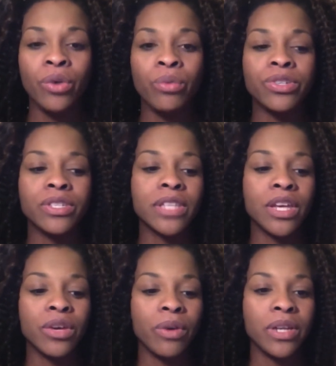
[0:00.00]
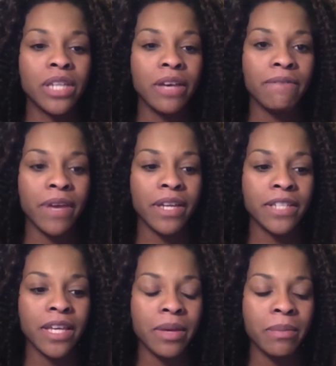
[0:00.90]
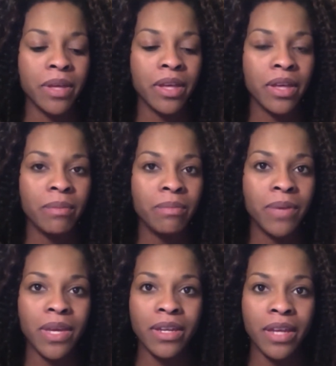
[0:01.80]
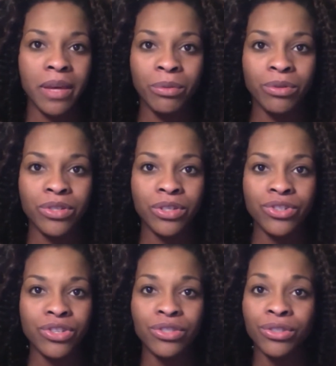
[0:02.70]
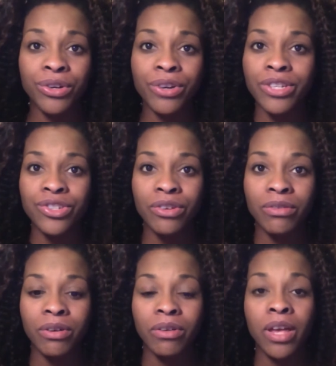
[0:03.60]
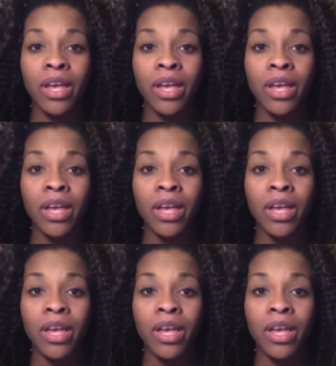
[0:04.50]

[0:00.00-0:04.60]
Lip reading: which is then going to affect him being able to just learn in general,